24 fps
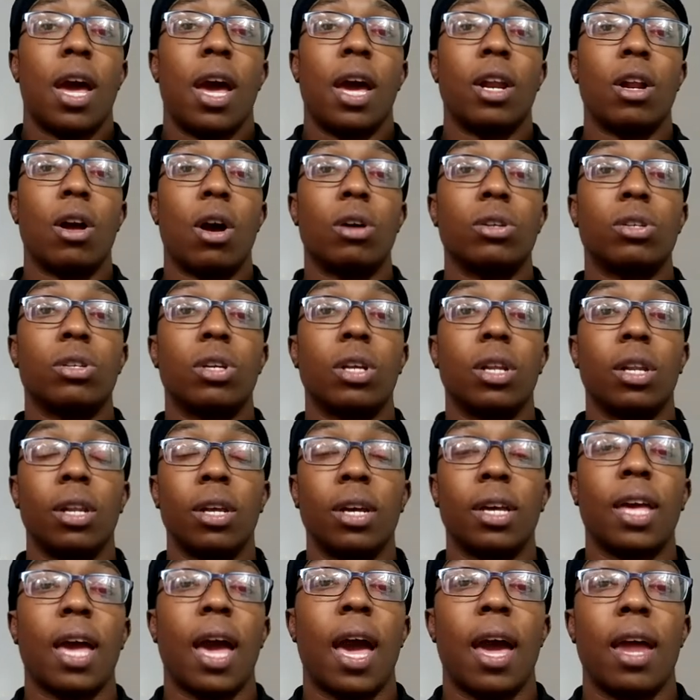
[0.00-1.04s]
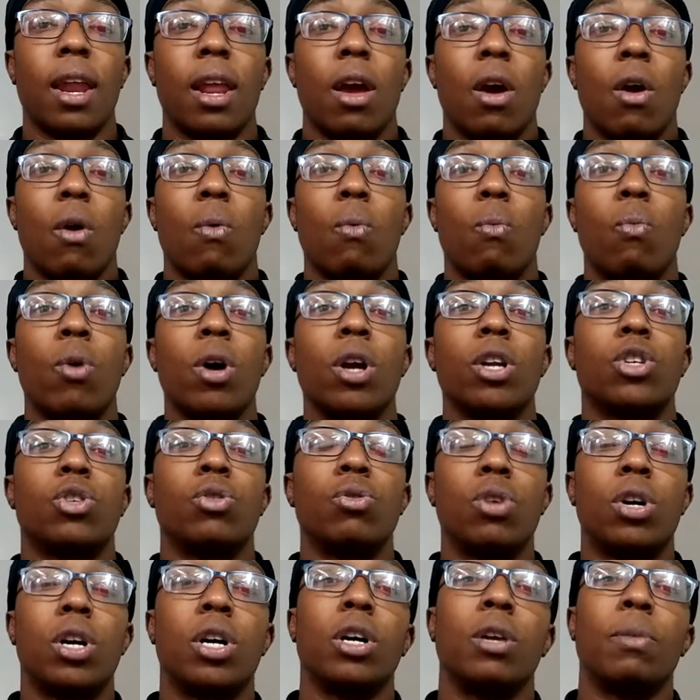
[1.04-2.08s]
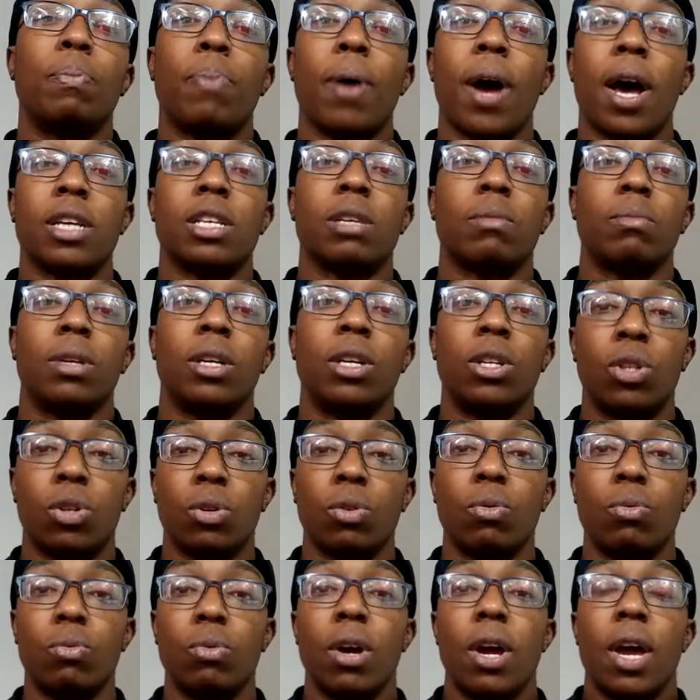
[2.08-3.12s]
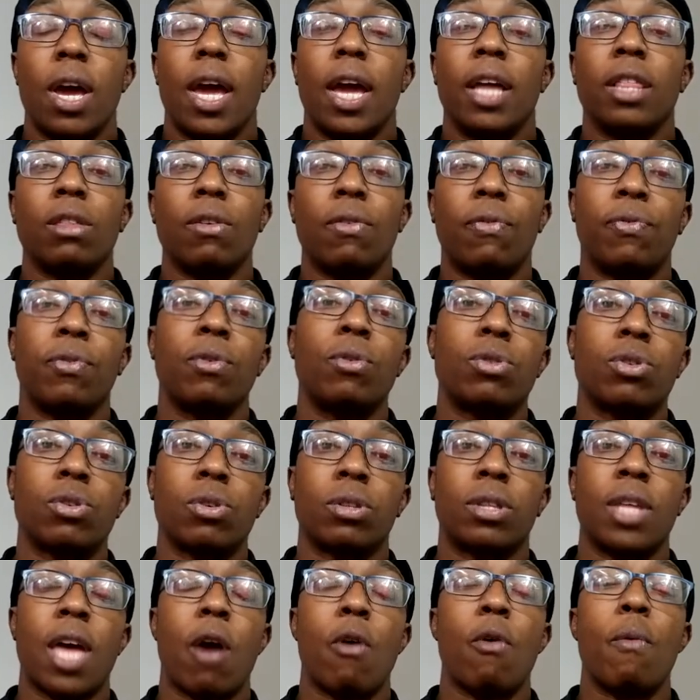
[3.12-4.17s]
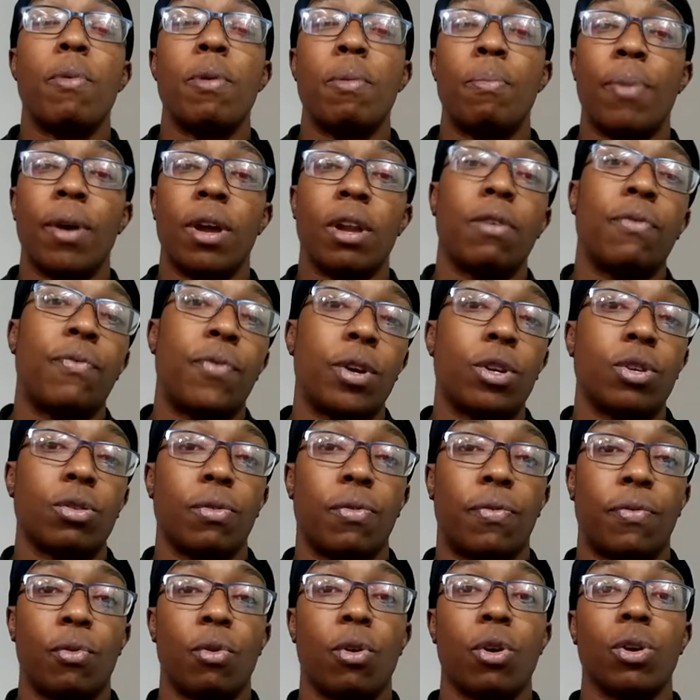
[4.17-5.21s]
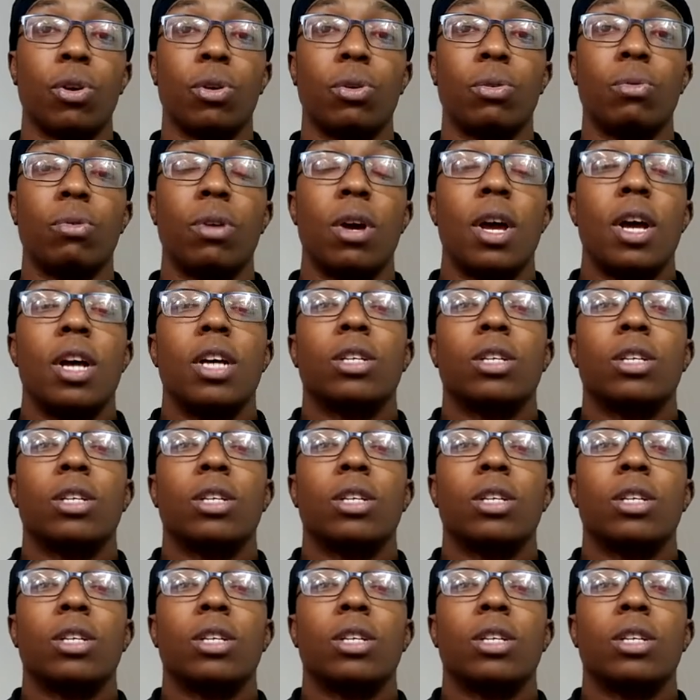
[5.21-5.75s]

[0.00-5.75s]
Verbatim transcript: and also to look at what you could possibly do in the future that will be beneficial for you,